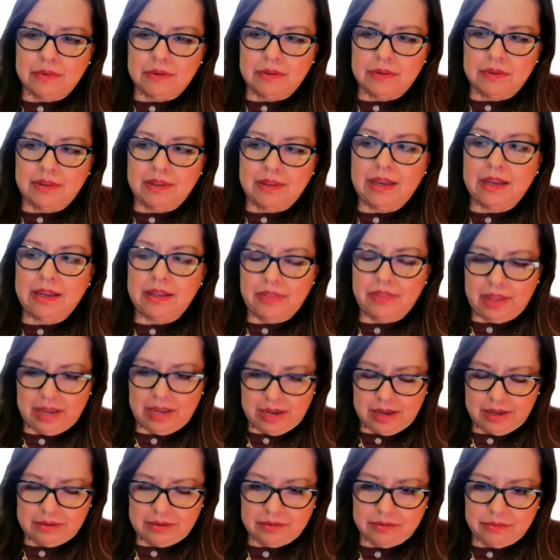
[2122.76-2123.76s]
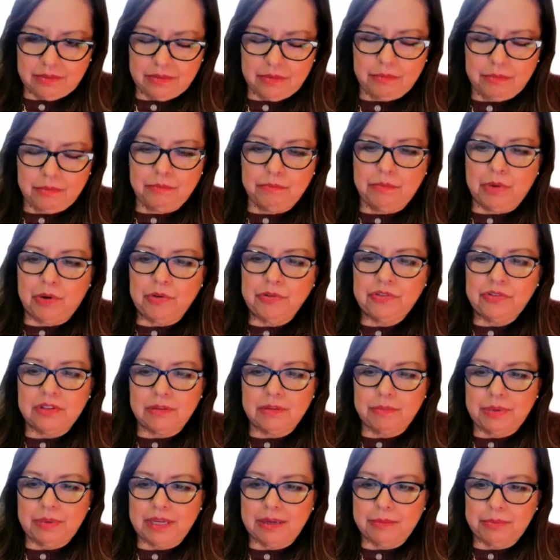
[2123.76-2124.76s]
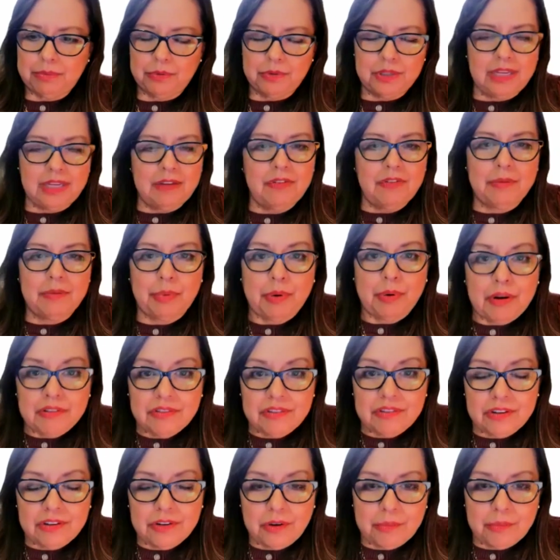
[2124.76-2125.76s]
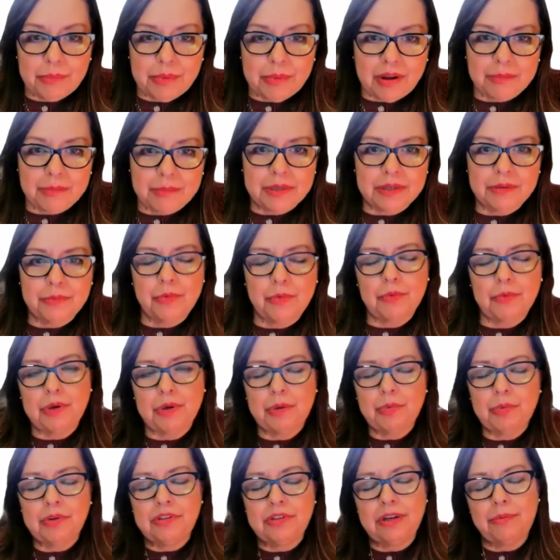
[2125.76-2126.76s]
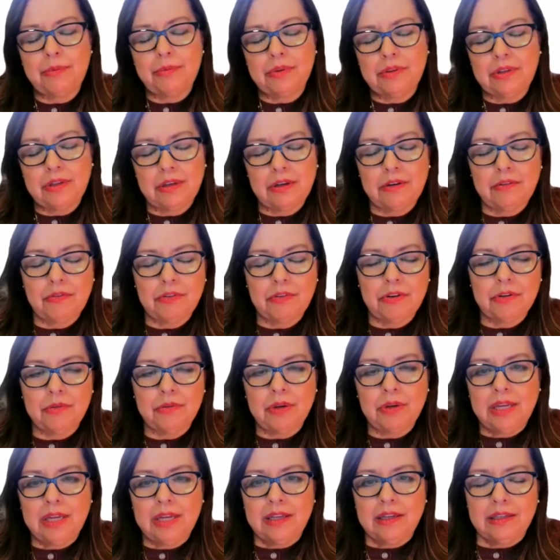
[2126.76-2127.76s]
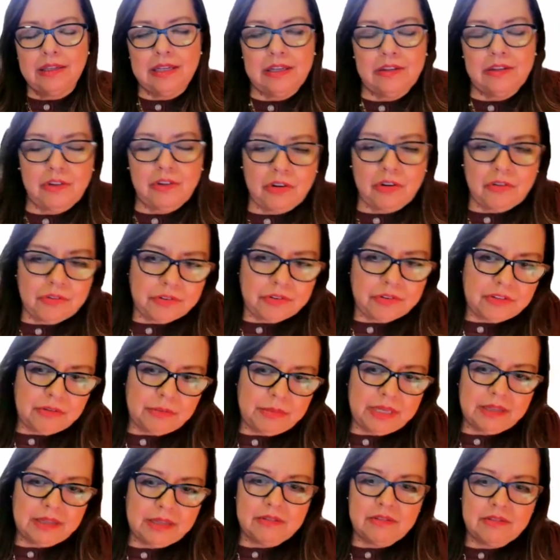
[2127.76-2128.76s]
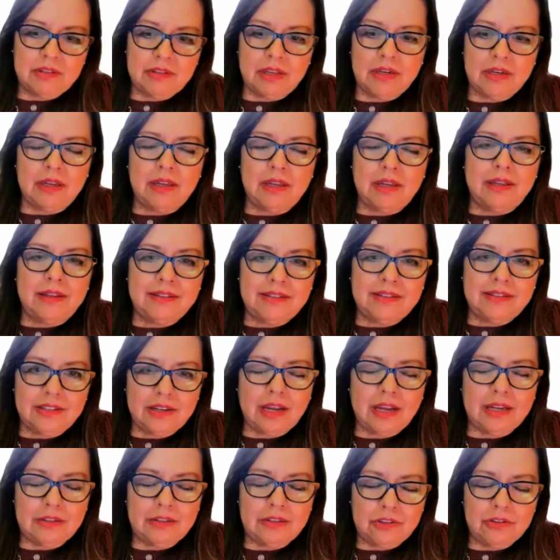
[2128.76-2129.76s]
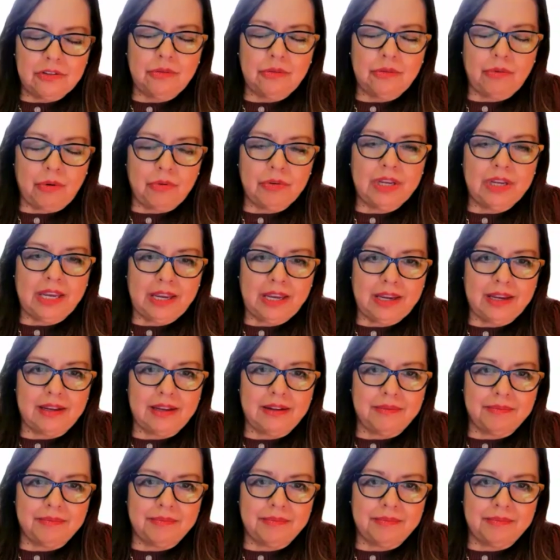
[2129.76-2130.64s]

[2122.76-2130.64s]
that most of the people, even President Obama, when we were done with the interview, leaned over to me and said, did I do okay?